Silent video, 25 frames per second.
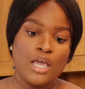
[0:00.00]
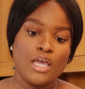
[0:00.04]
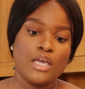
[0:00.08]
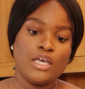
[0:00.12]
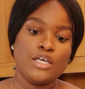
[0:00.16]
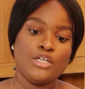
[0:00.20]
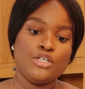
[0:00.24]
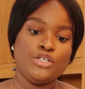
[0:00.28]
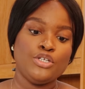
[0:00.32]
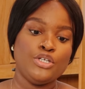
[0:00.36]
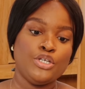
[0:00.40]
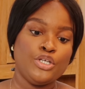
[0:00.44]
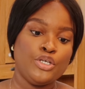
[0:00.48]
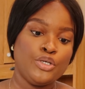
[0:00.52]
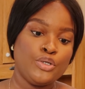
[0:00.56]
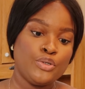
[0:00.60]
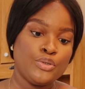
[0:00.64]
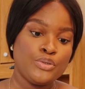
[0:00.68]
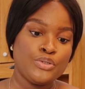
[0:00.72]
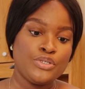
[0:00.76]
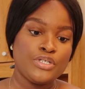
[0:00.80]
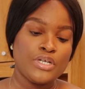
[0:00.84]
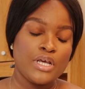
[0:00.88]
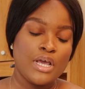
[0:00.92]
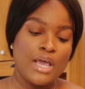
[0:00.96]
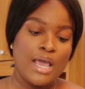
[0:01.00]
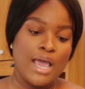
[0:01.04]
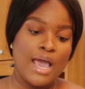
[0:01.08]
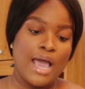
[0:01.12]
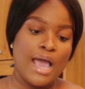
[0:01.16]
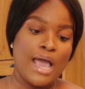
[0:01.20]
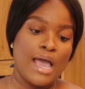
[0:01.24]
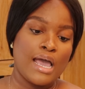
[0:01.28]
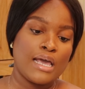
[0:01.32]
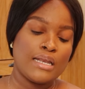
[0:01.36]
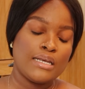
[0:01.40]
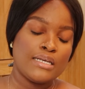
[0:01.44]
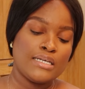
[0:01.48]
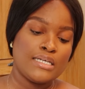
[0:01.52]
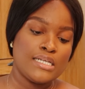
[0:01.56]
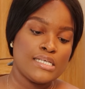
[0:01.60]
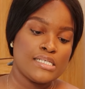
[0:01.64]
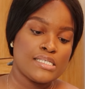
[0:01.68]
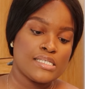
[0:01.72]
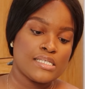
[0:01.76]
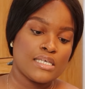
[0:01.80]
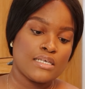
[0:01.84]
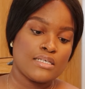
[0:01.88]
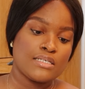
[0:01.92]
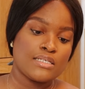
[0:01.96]
in nude and
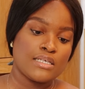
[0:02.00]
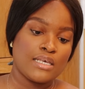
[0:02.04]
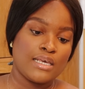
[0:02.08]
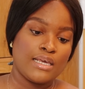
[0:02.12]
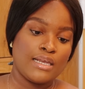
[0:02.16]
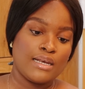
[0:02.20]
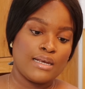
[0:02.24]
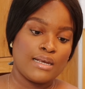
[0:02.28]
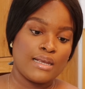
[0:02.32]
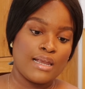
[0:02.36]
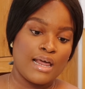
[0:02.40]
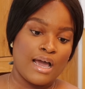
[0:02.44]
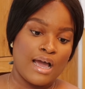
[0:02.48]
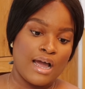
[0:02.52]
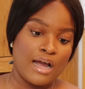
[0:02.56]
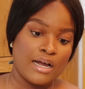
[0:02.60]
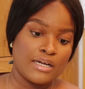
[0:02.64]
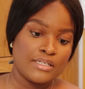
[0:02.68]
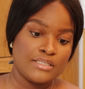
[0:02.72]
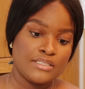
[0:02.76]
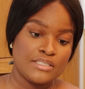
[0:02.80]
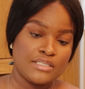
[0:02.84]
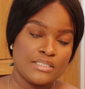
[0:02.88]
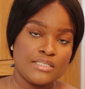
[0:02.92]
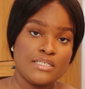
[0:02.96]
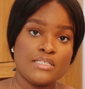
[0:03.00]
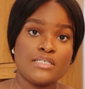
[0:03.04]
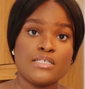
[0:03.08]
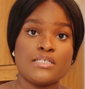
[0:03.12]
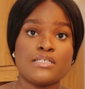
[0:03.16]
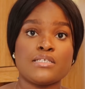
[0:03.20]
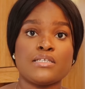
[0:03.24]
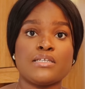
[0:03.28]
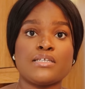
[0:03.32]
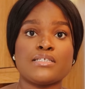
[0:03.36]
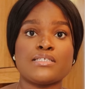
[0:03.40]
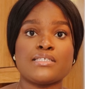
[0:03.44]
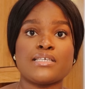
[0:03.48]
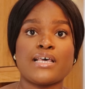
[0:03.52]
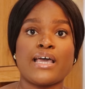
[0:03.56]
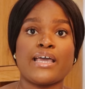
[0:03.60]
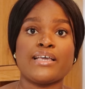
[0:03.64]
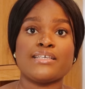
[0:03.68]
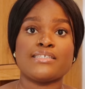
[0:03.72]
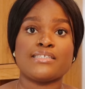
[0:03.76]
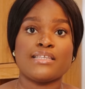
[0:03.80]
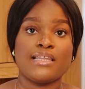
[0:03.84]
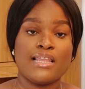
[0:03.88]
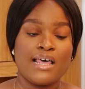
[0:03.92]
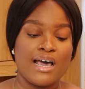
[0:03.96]
this is a large this is in the
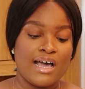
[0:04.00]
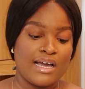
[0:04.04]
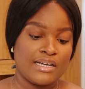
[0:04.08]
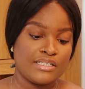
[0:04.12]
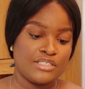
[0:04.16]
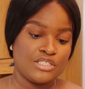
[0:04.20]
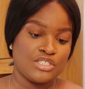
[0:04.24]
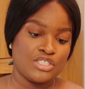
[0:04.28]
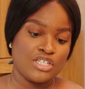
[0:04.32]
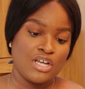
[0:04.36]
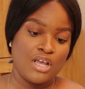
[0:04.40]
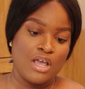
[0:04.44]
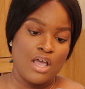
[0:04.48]
size large